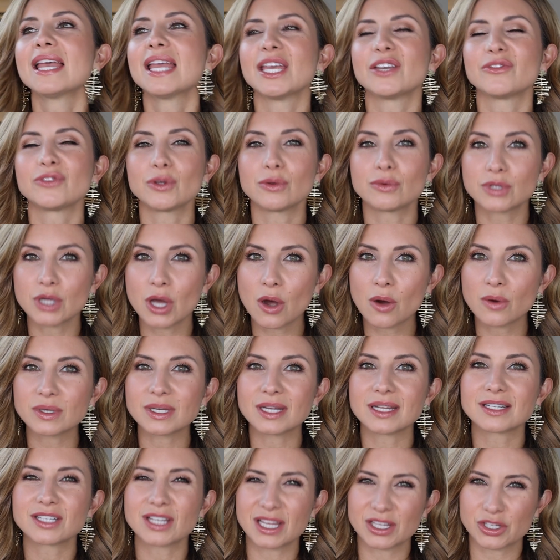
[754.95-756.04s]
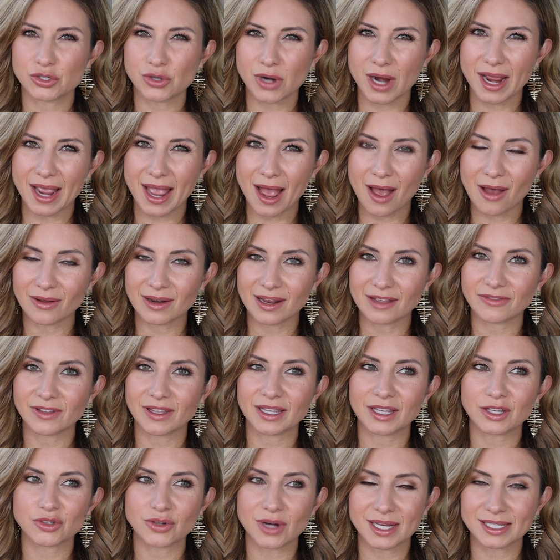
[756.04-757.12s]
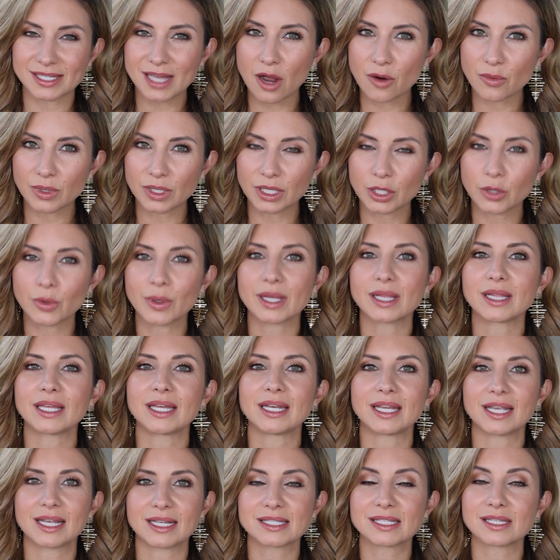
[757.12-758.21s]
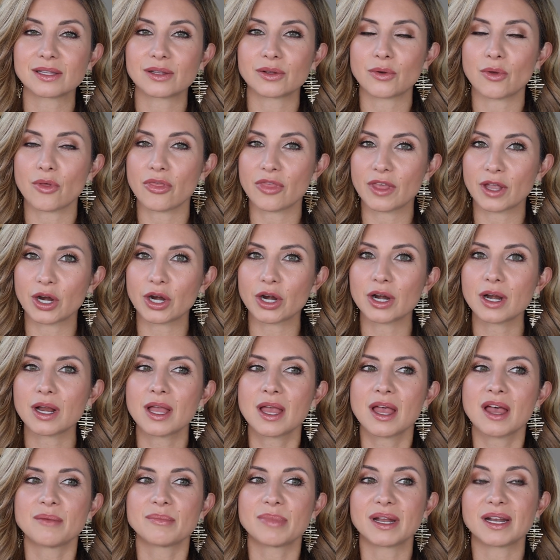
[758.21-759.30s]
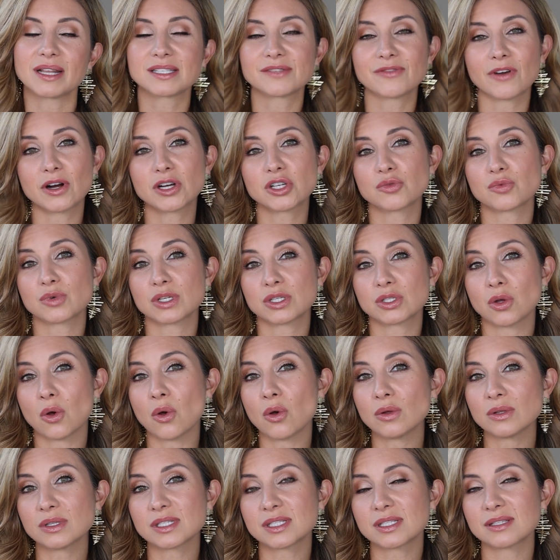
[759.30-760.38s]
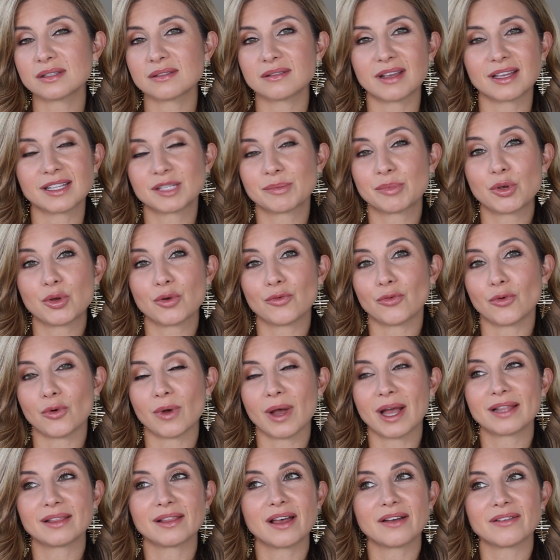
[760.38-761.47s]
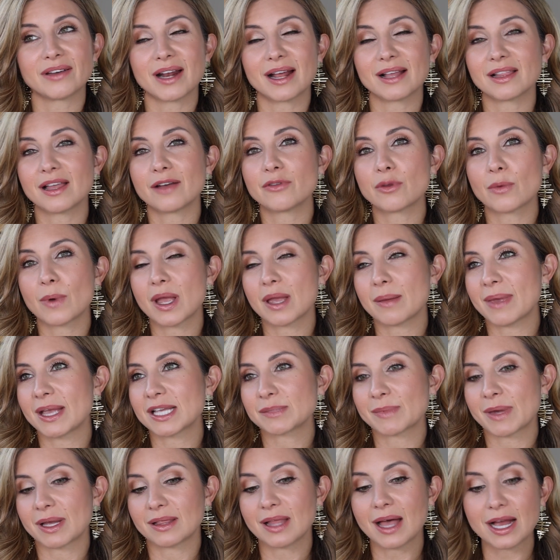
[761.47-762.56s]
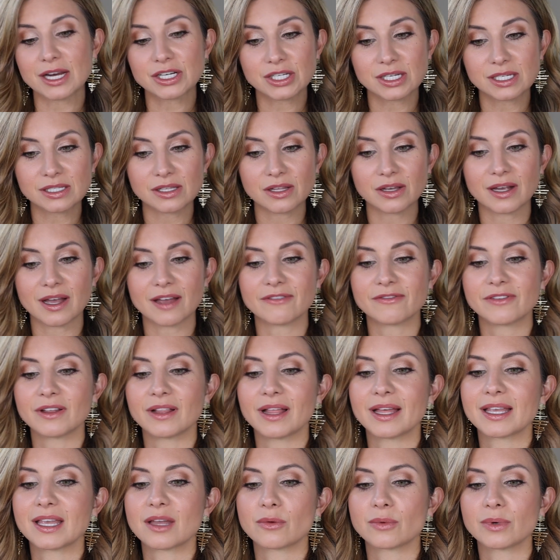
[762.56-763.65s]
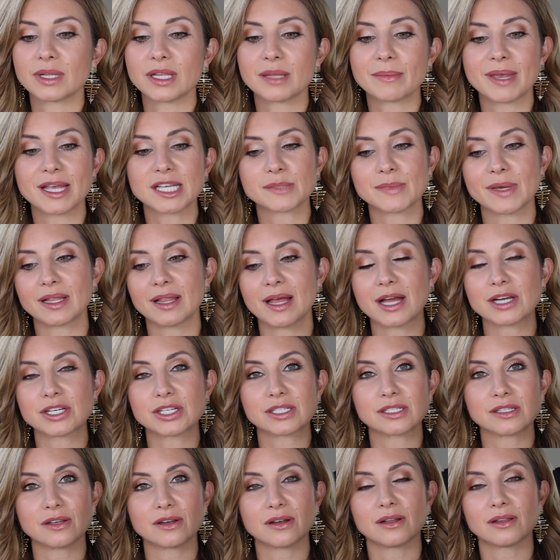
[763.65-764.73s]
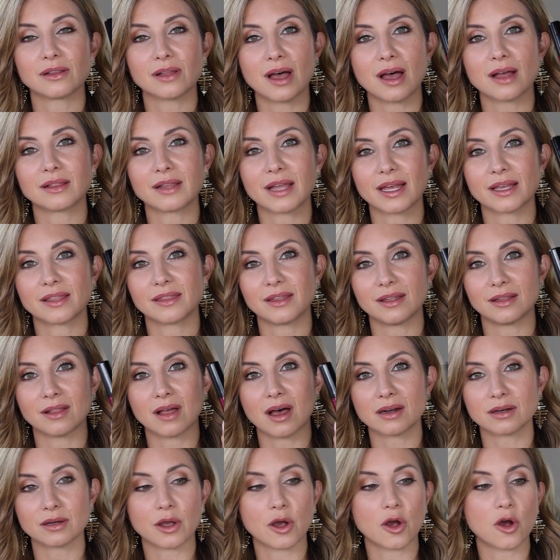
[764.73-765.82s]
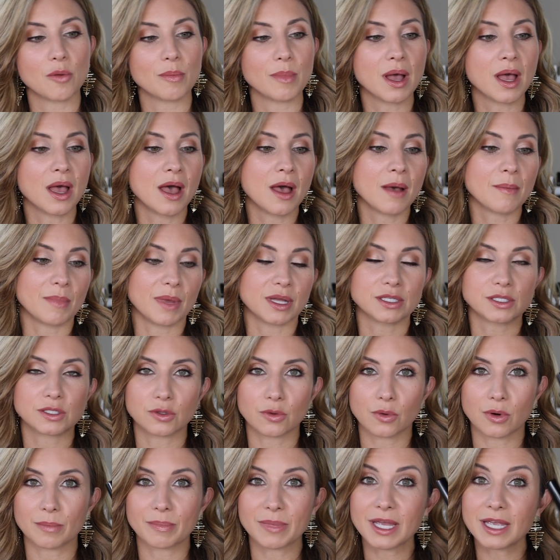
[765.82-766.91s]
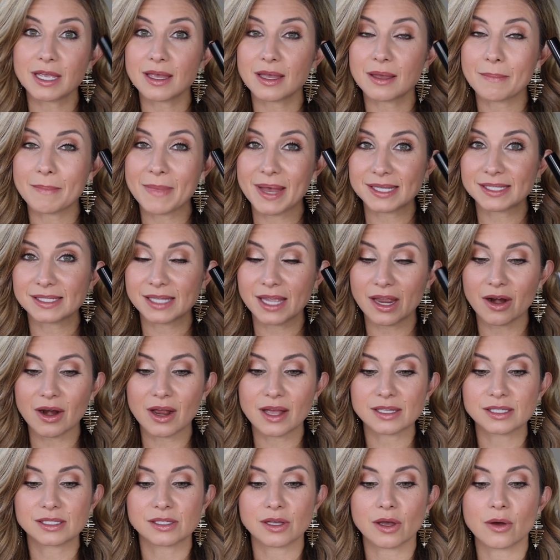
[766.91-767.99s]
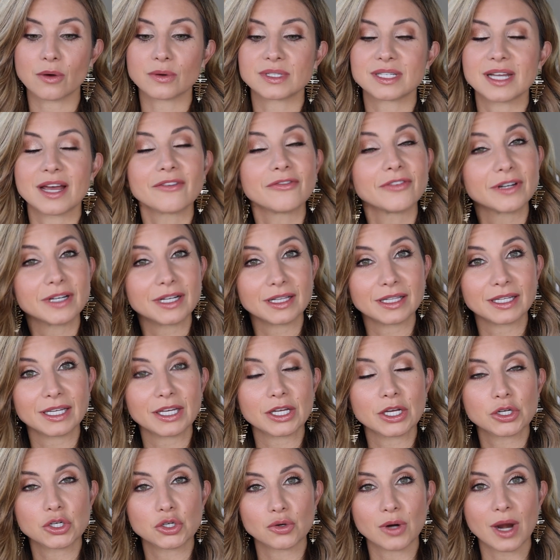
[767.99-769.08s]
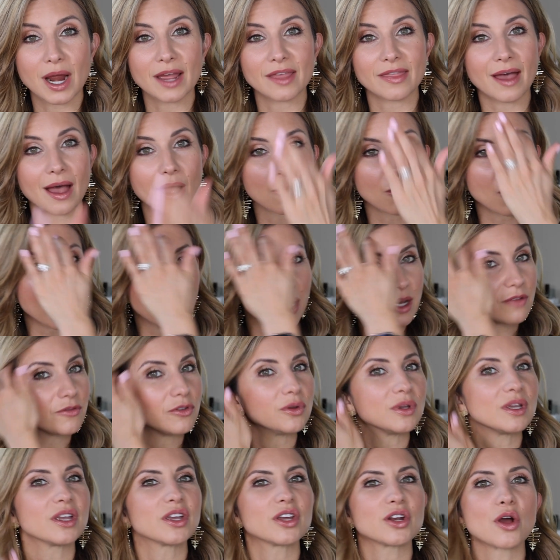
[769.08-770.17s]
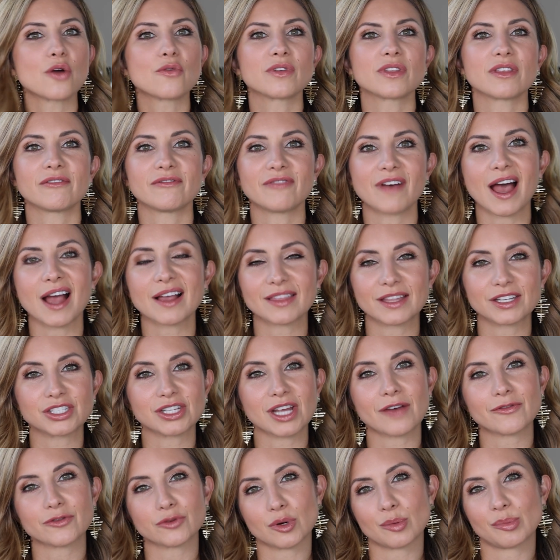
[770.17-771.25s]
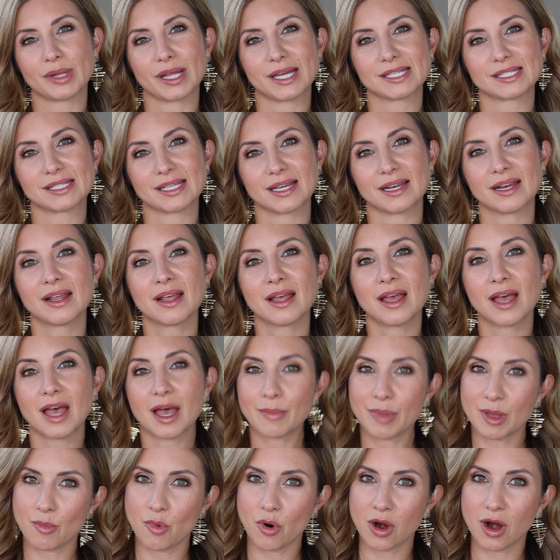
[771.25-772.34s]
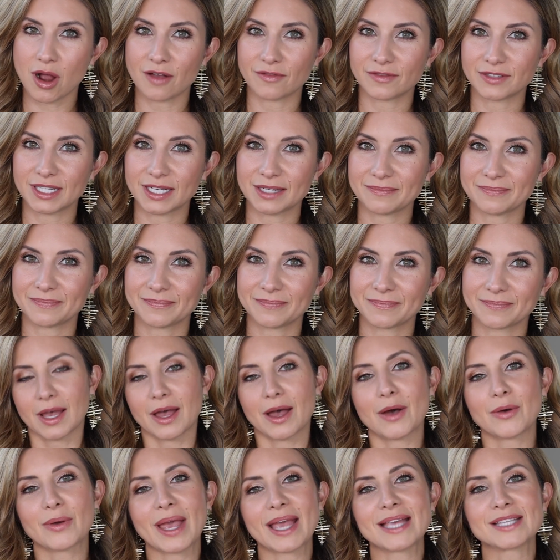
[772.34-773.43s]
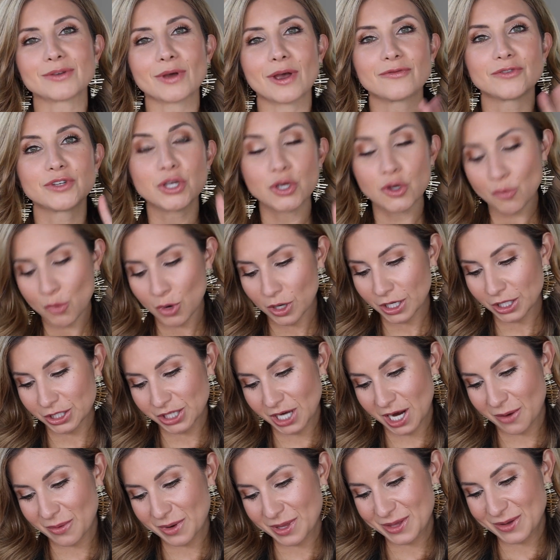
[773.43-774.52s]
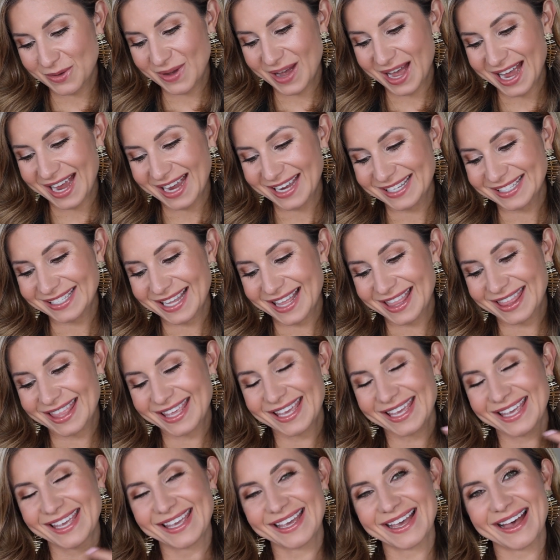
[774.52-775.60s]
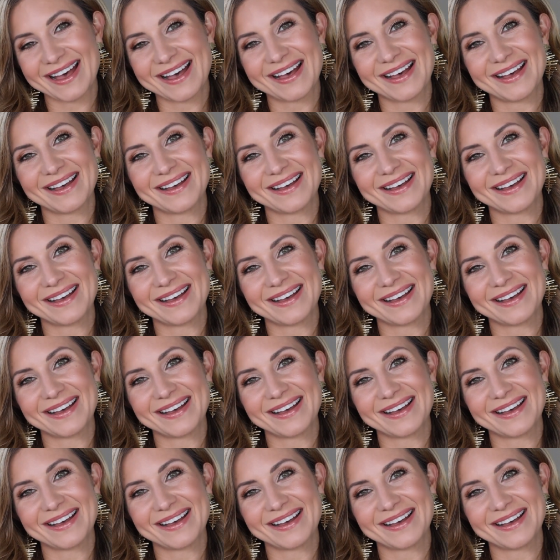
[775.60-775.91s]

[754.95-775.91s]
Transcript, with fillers: If you don't, it does dry out. I feel like it dries out really quickly and it gets a little thicker. But as far as results, it's beautiful. I love it. I love the way it makes my lashes look. I feel like it really makes my lashes look a lot like the Lancome Monsieur Big mascara. So definitely try that one if you can get over the fact that you have to replace it a bit more often. Okay, so I have two more to share with you guys. The uh,